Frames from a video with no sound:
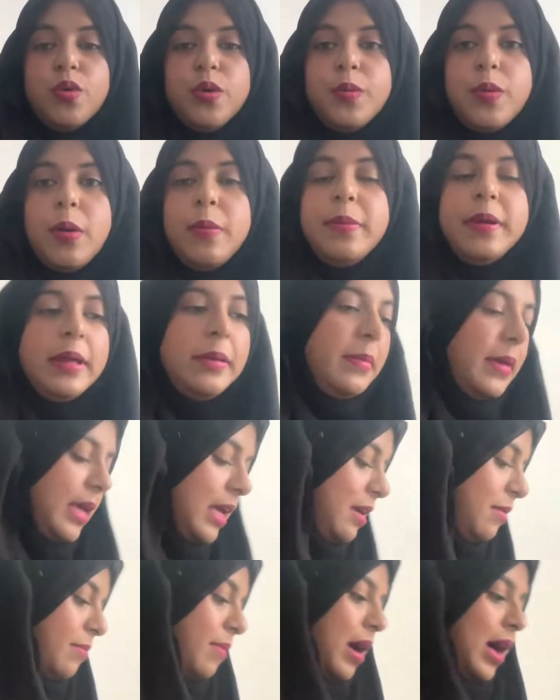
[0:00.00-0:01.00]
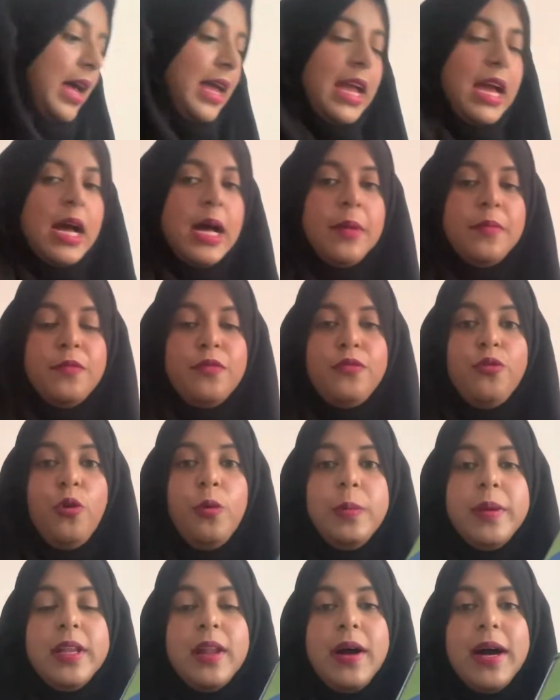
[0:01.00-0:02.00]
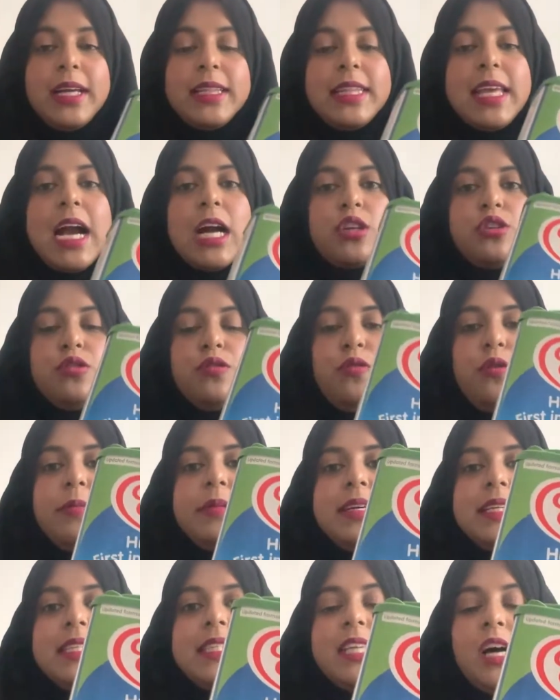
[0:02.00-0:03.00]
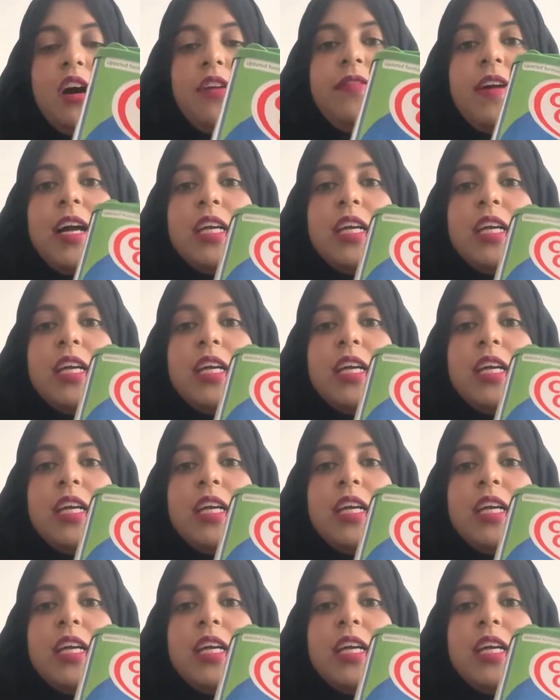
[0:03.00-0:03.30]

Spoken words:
would probably be my formula, like the actual formula itself.